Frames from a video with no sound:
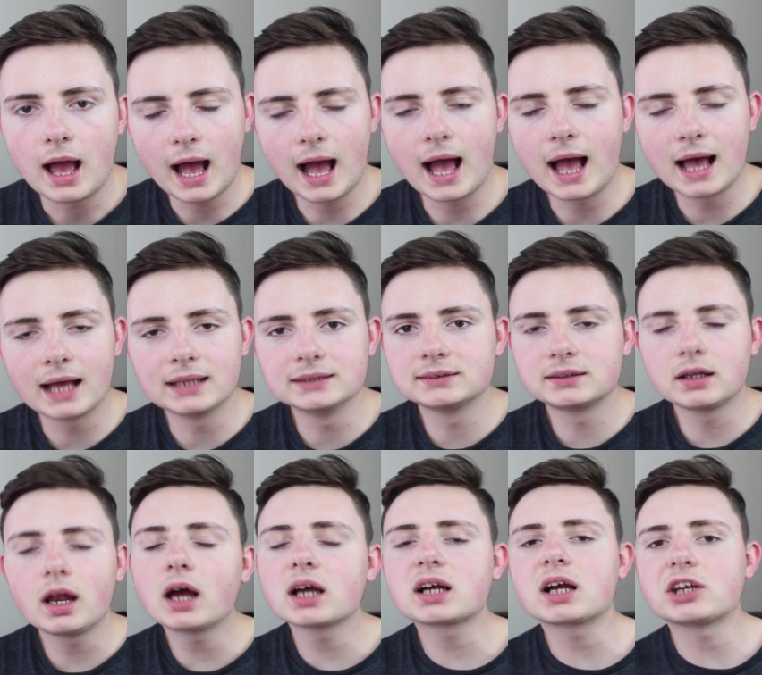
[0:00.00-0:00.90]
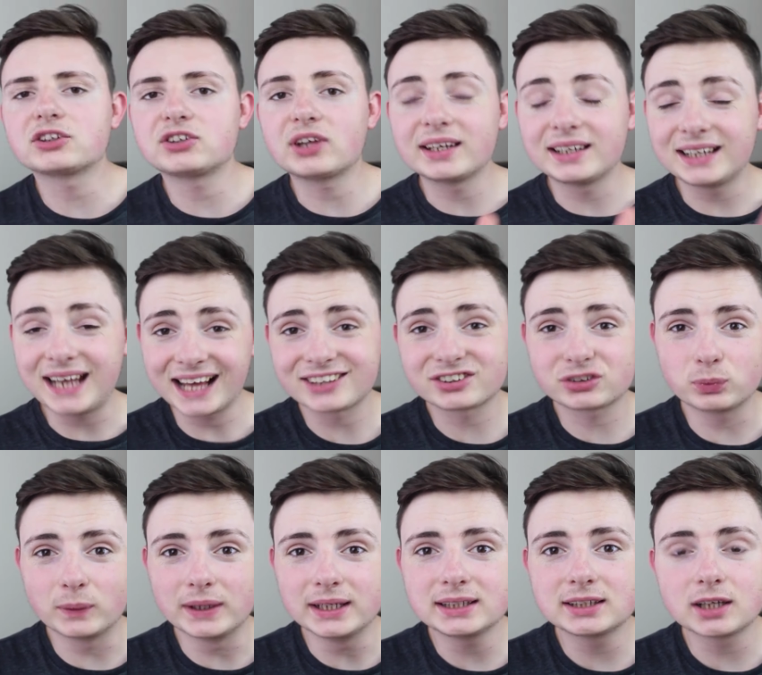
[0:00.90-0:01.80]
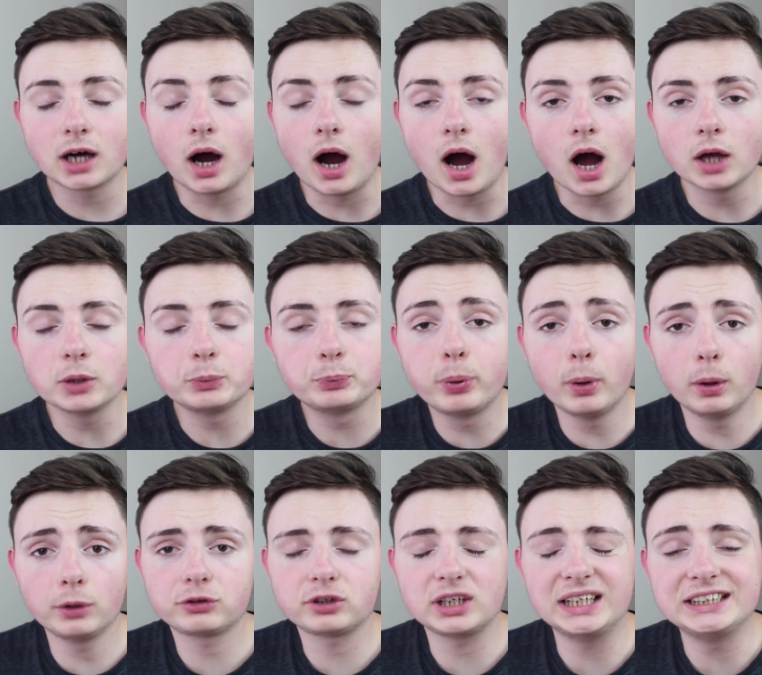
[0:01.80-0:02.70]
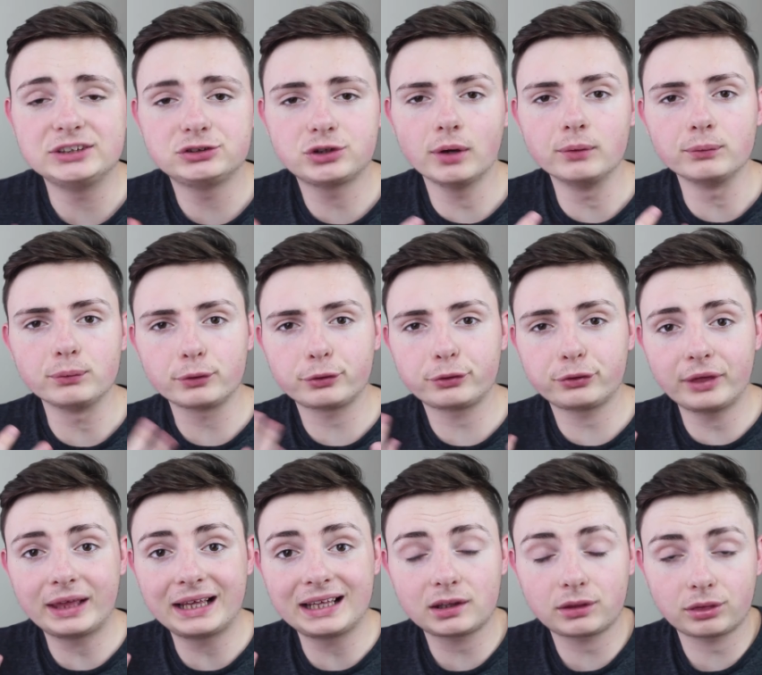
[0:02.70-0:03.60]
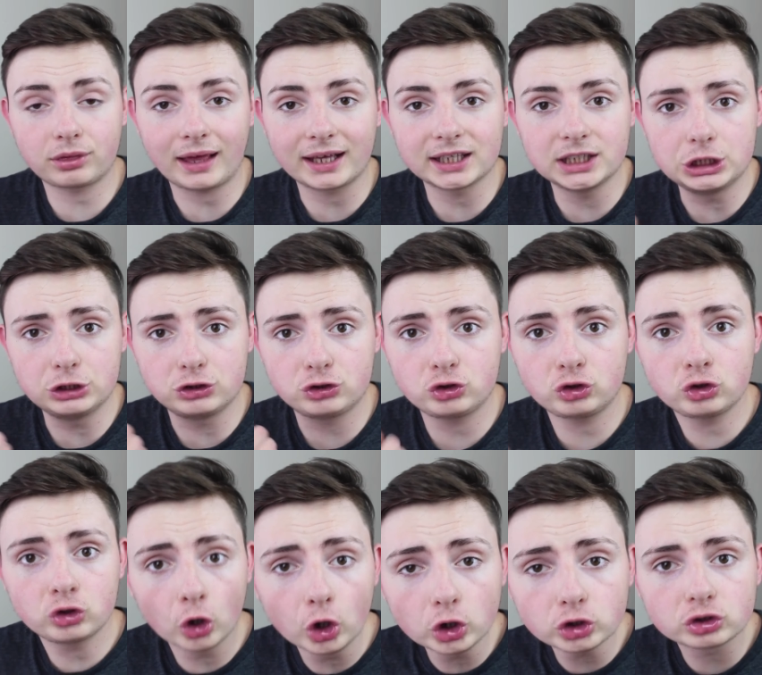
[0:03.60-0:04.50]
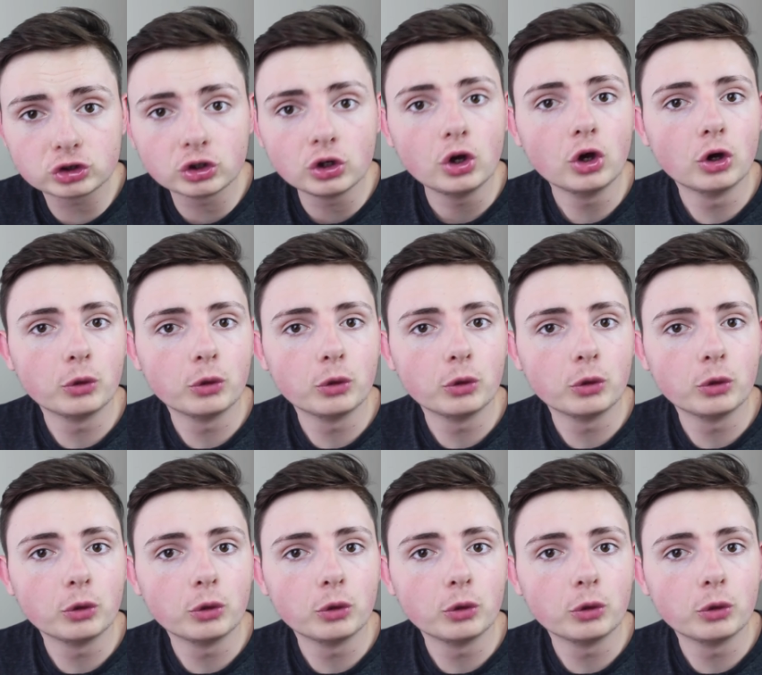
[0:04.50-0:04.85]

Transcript: And like I said last week, I personally don't think that he should